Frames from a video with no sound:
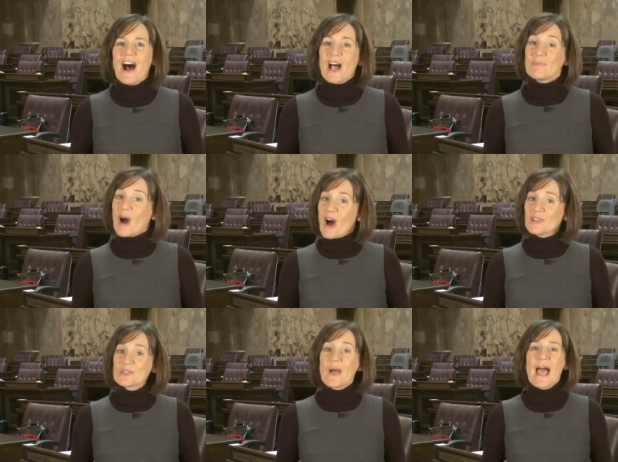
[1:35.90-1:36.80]
I'm
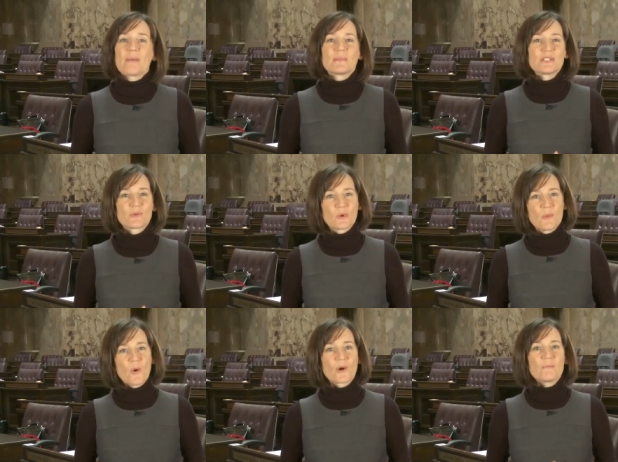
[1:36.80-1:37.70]
also happy to
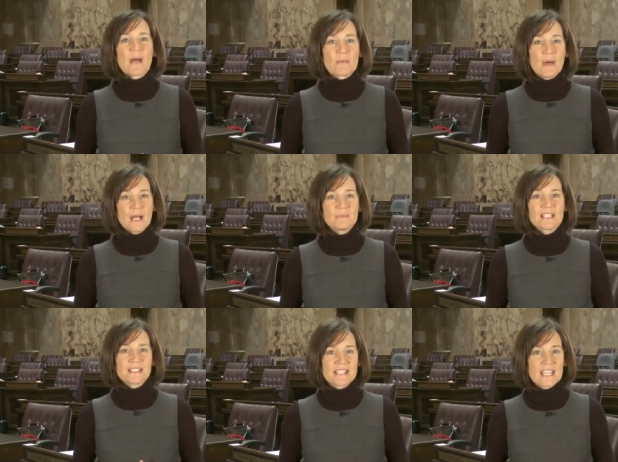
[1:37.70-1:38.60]
report my
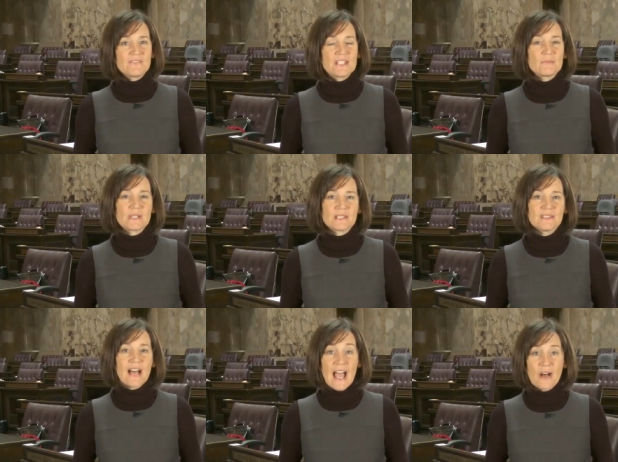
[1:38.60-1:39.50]
public safety
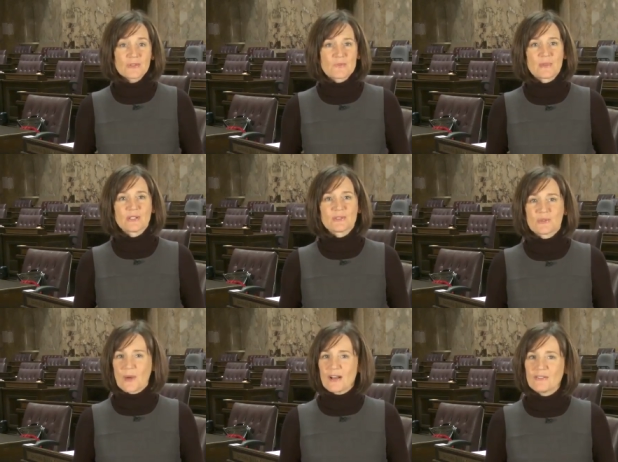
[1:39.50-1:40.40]
bill, House Bill
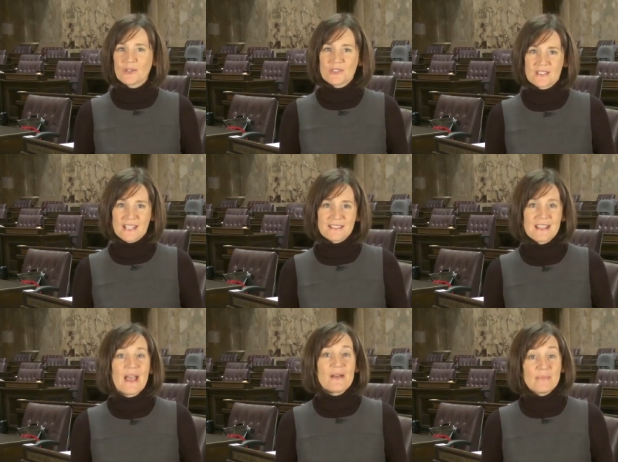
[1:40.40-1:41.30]
1206,
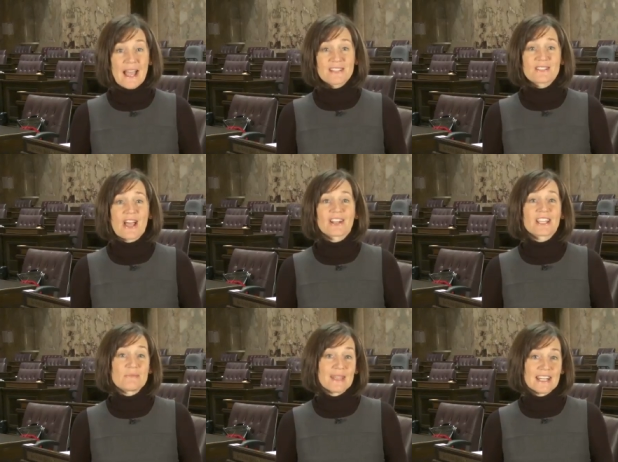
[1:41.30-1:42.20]
passed out of
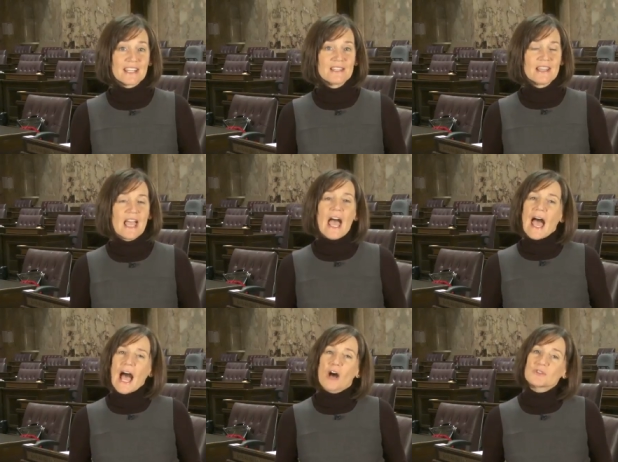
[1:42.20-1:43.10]
committee.
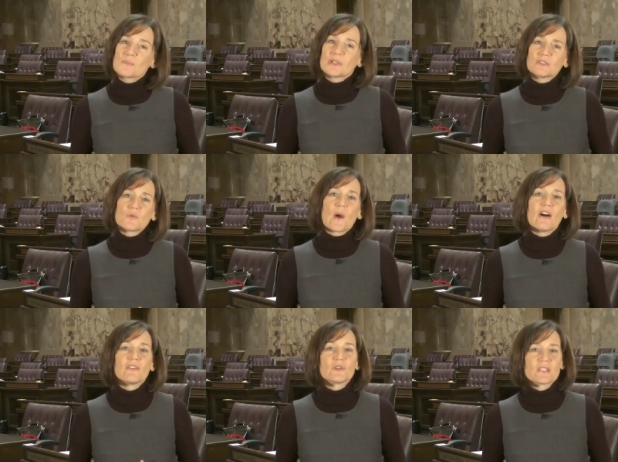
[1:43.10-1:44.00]
House Bill
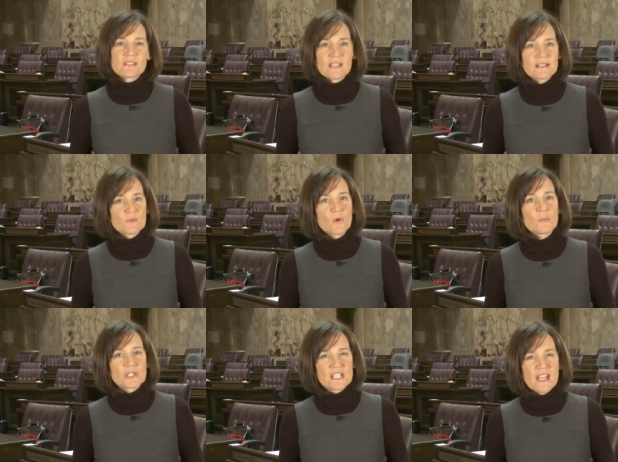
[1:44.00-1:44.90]
1206 will
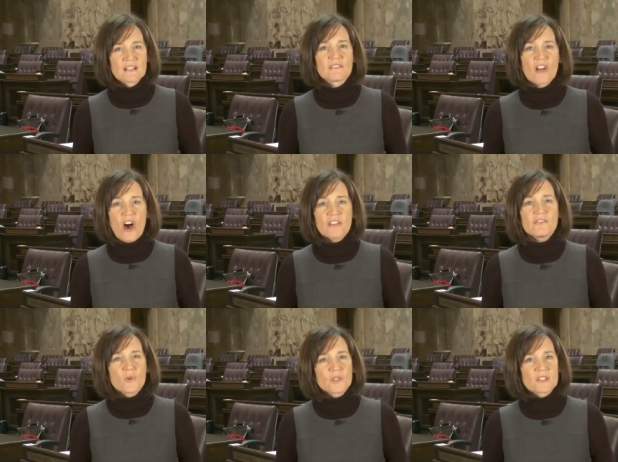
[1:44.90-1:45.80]
protect law
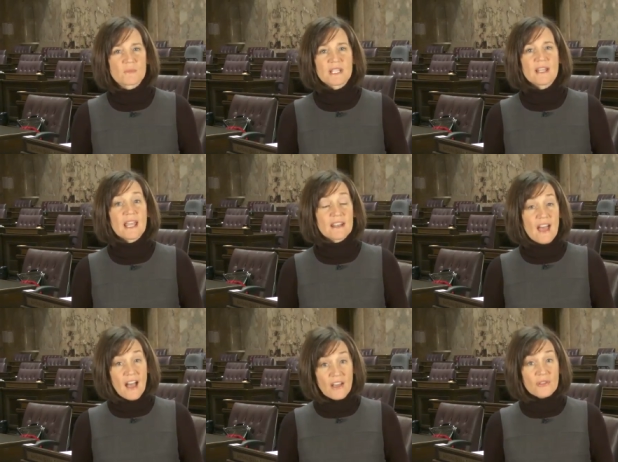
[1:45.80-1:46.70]
enforcement and
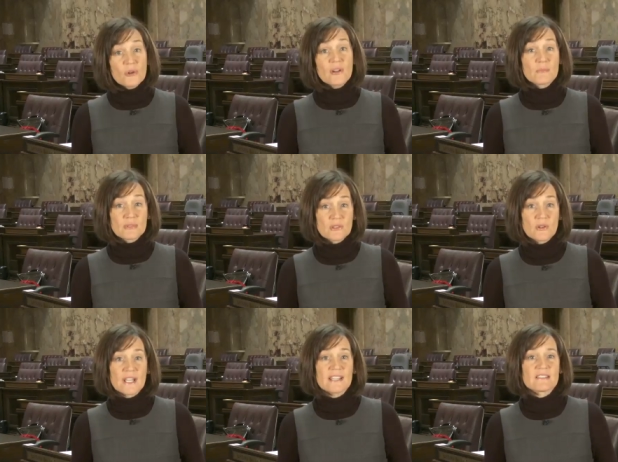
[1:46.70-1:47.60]
other
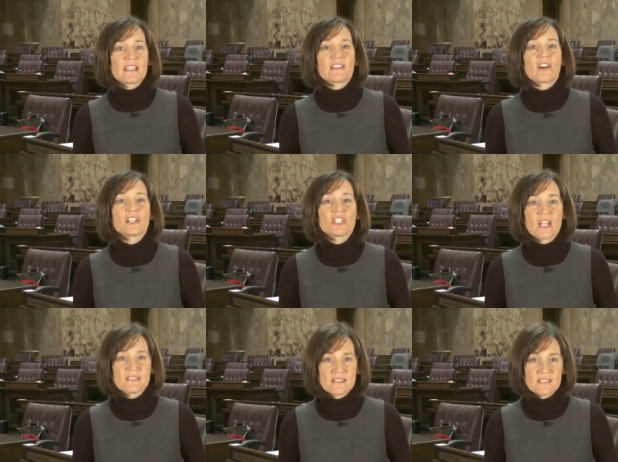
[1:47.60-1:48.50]
employees in our
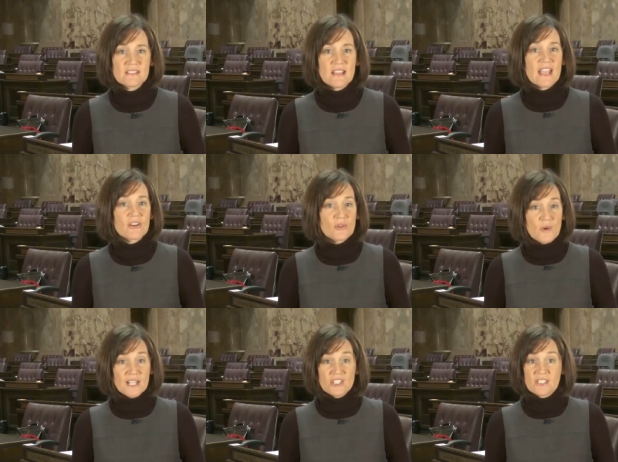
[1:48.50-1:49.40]
justice and
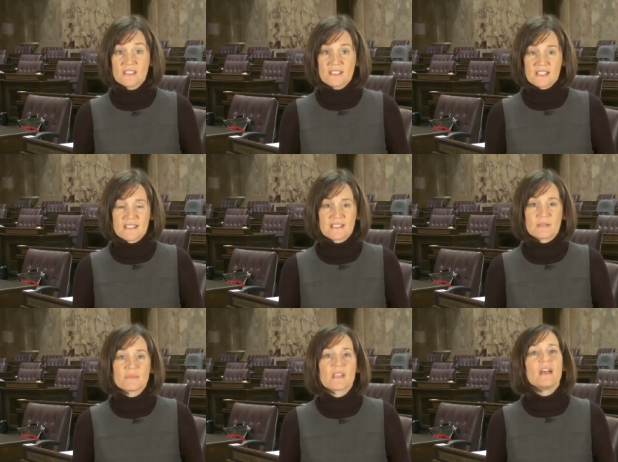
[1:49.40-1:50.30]
correction
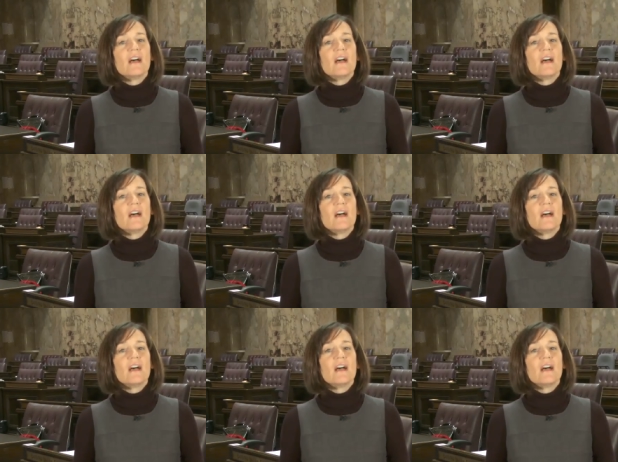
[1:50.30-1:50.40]
systems